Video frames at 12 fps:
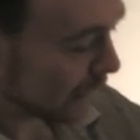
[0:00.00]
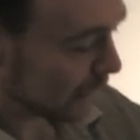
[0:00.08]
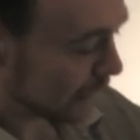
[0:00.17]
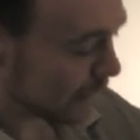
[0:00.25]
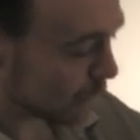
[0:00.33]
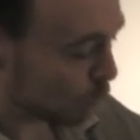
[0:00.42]

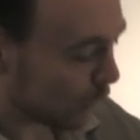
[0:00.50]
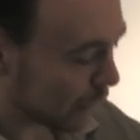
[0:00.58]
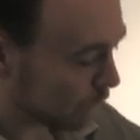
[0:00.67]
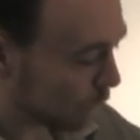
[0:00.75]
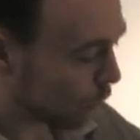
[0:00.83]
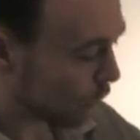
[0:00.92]
it's one
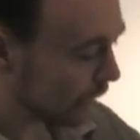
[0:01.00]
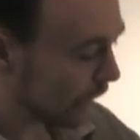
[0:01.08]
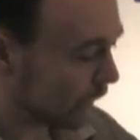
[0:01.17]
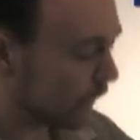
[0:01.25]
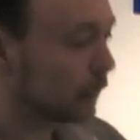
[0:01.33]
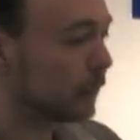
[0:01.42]
of the more
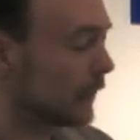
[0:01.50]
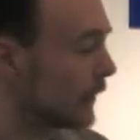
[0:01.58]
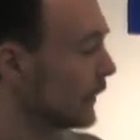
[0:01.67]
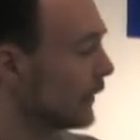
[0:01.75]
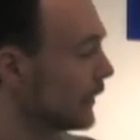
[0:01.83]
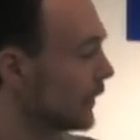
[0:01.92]
delicate
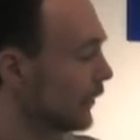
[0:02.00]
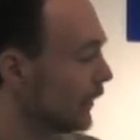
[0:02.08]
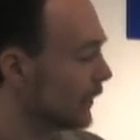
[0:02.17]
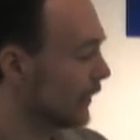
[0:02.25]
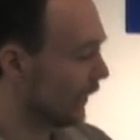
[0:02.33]
pieces in the series,